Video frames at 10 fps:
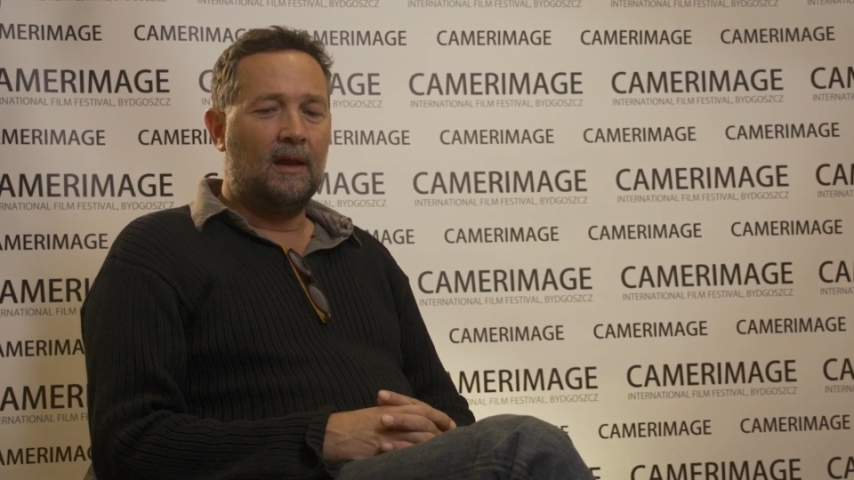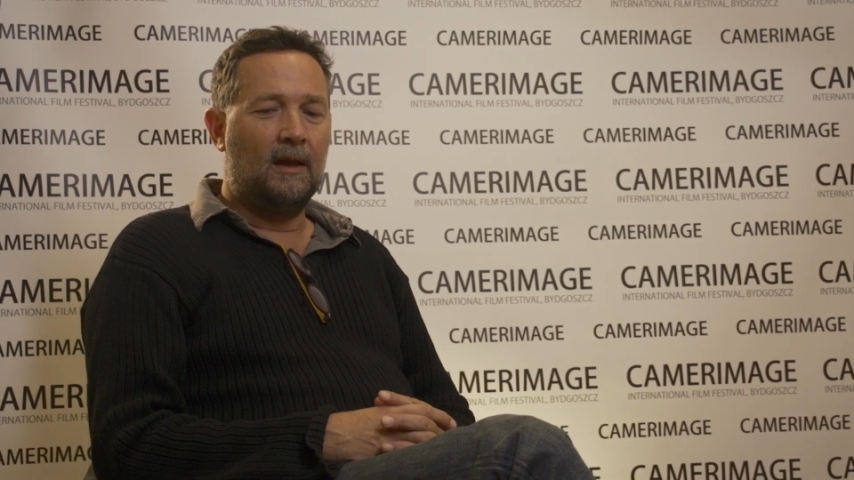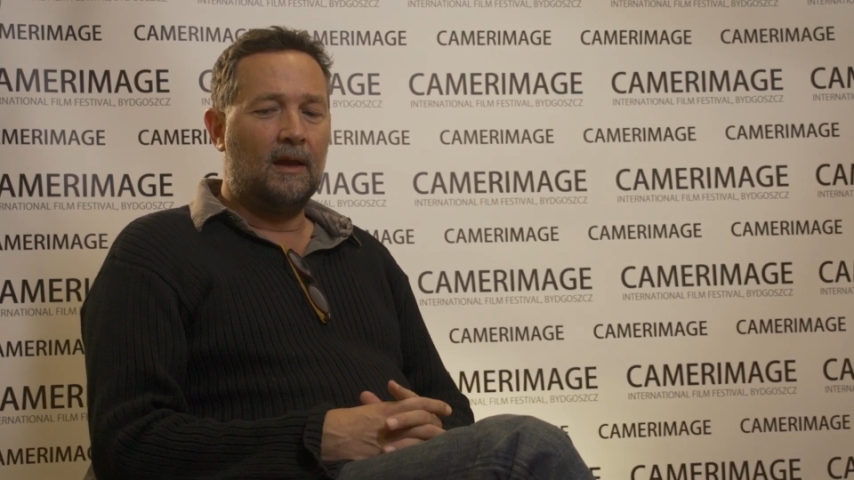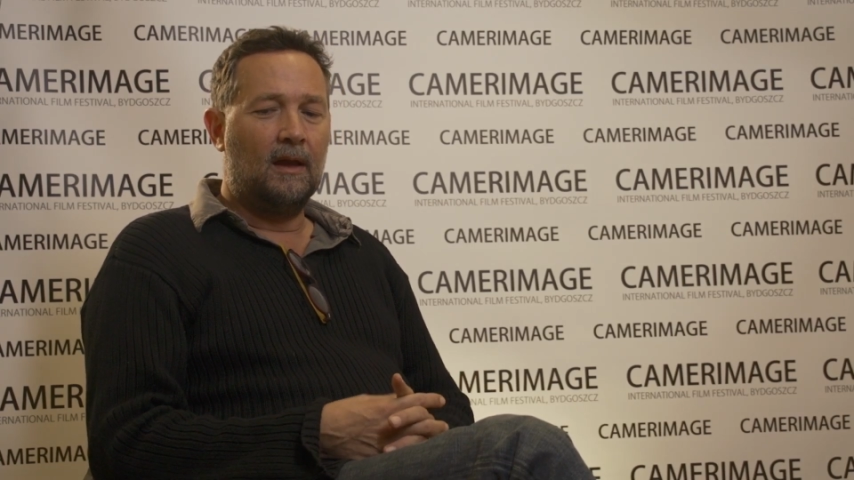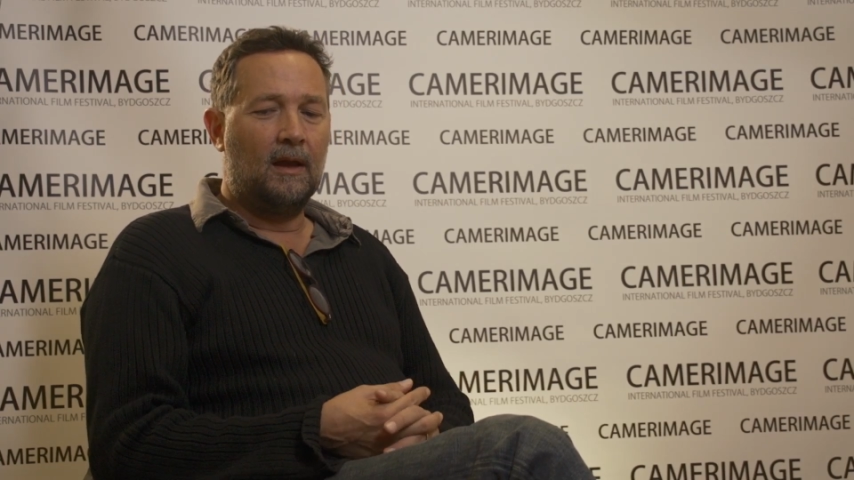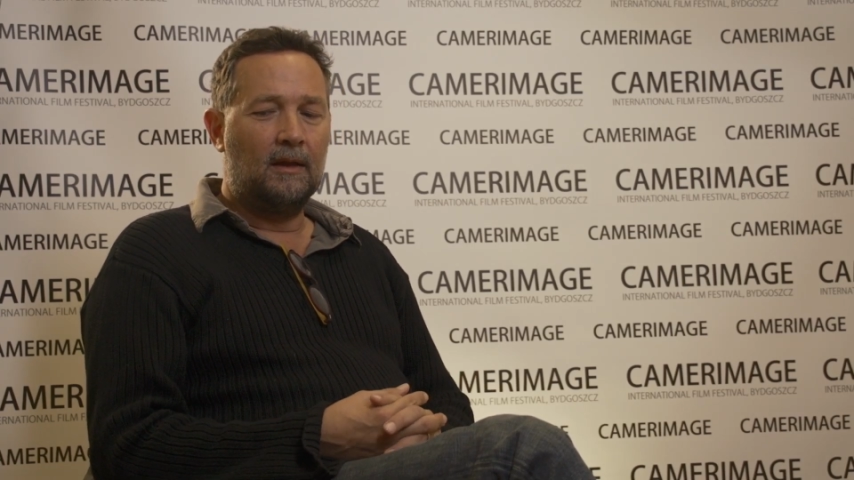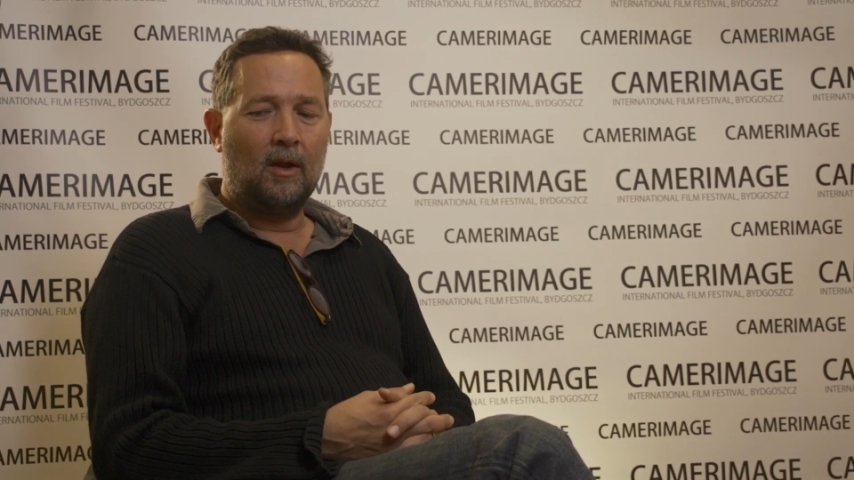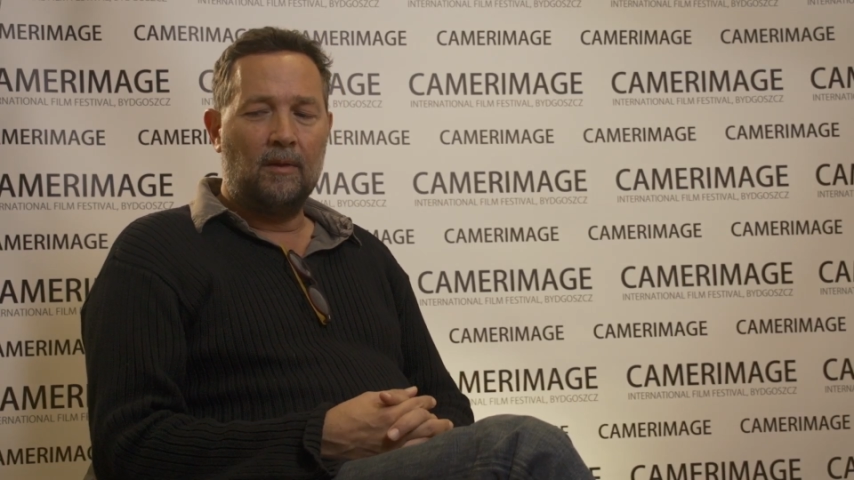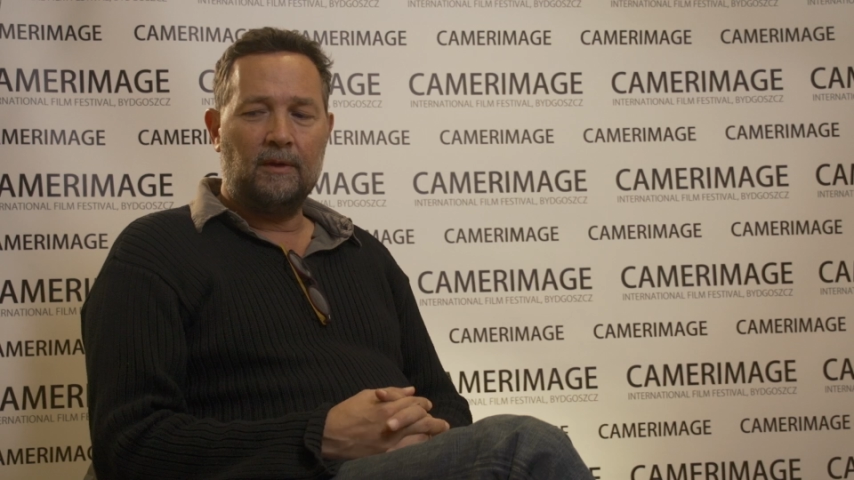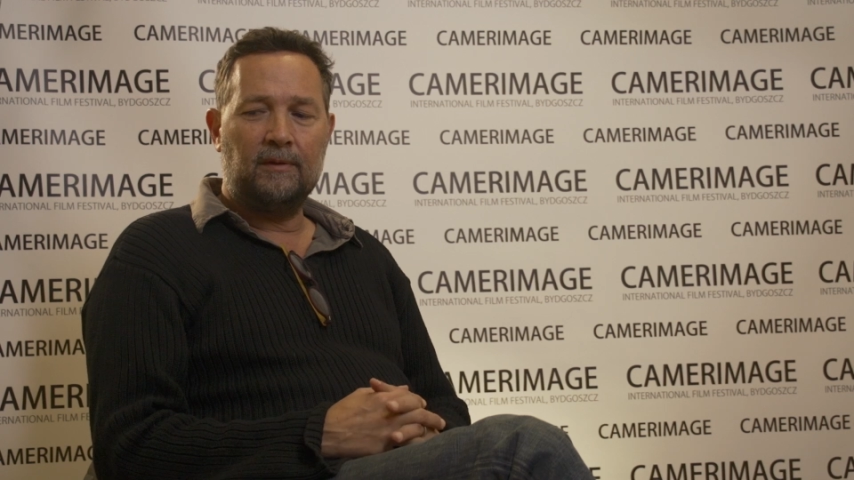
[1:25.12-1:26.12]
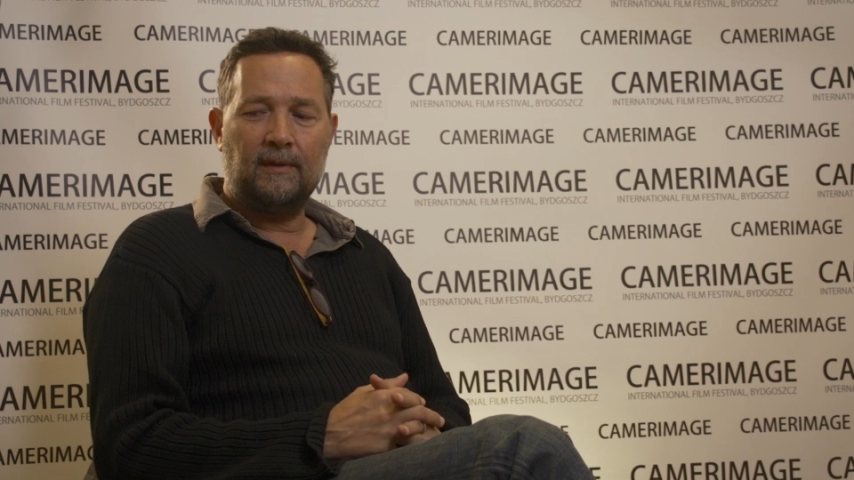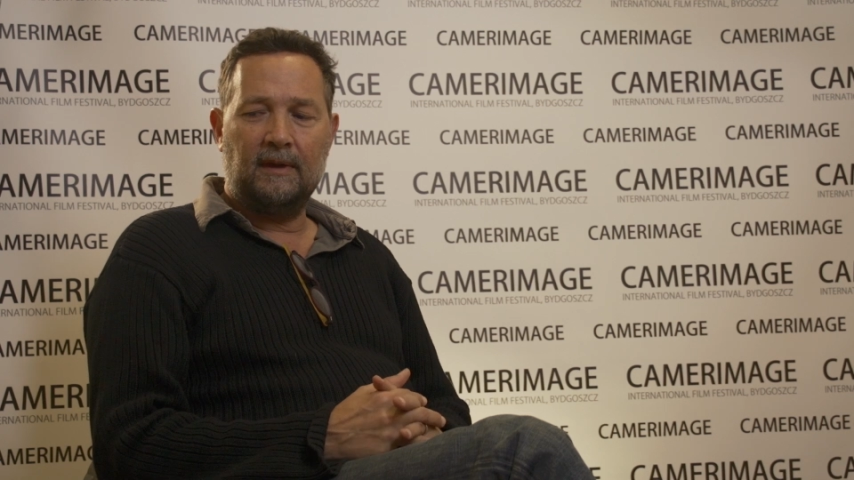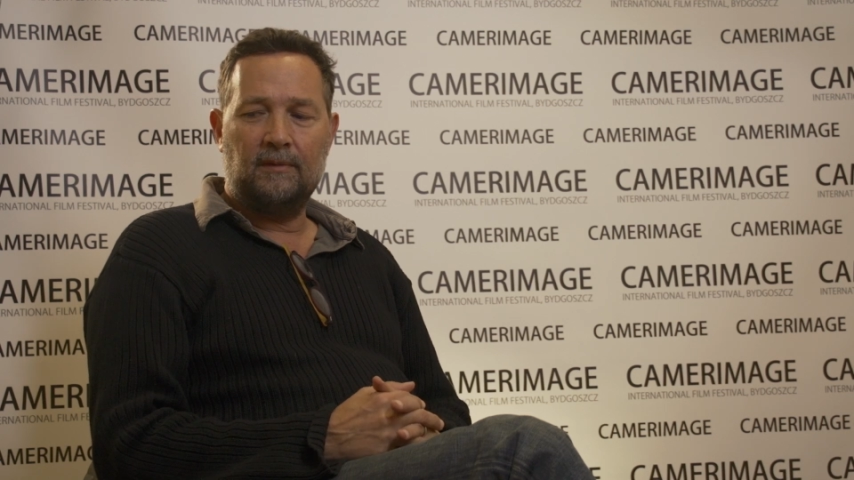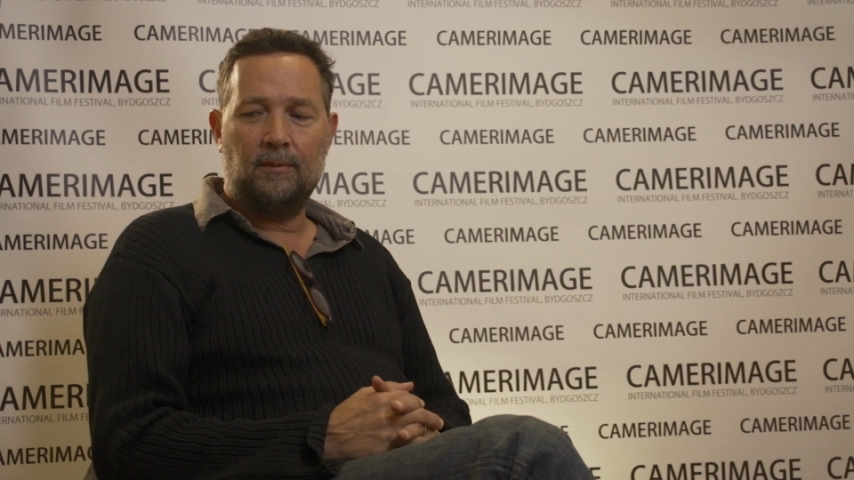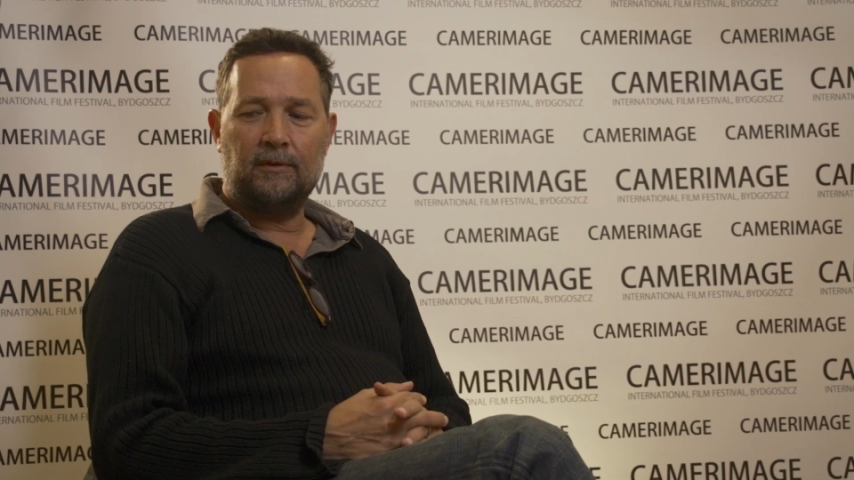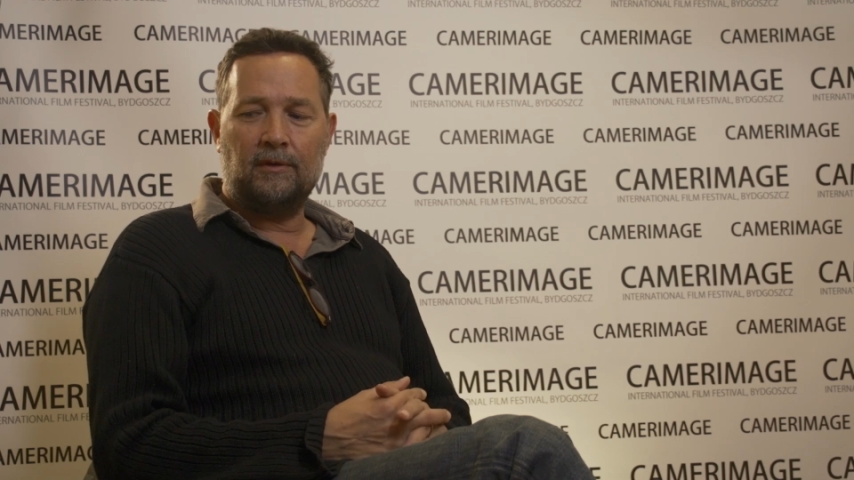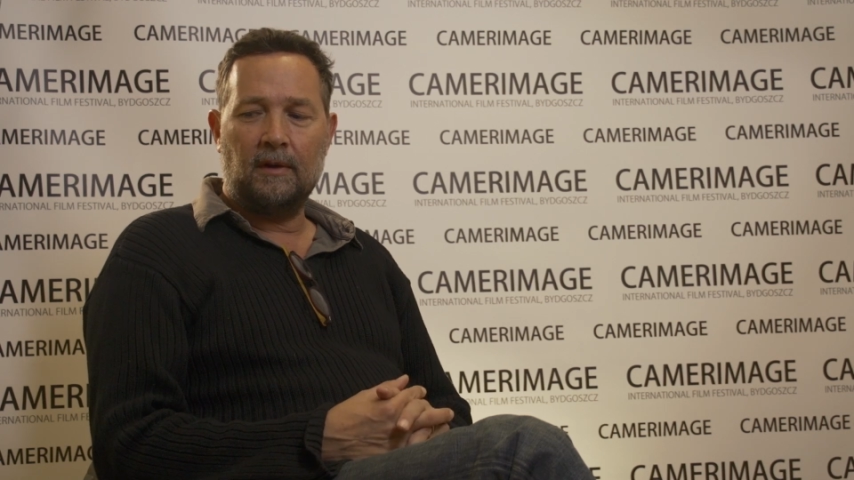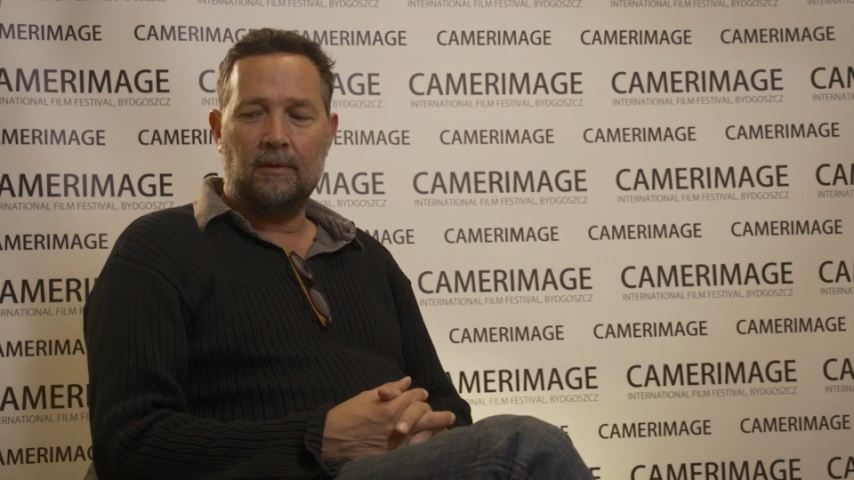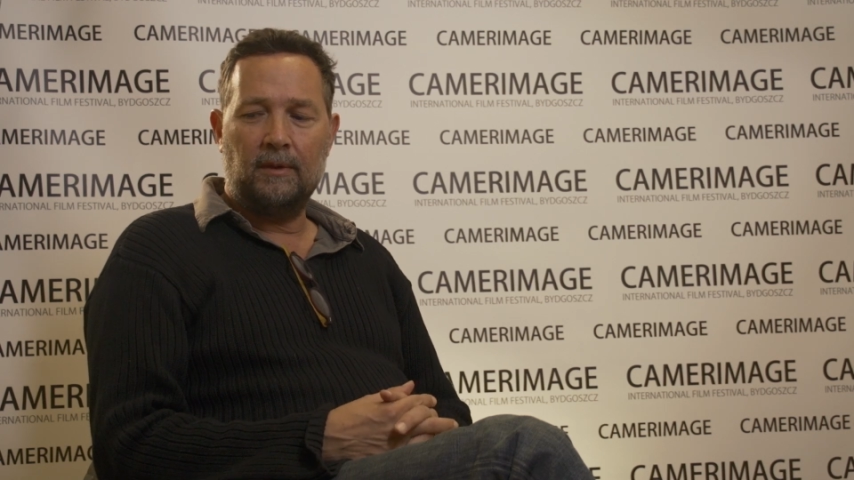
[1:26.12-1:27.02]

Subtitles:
And all those things which are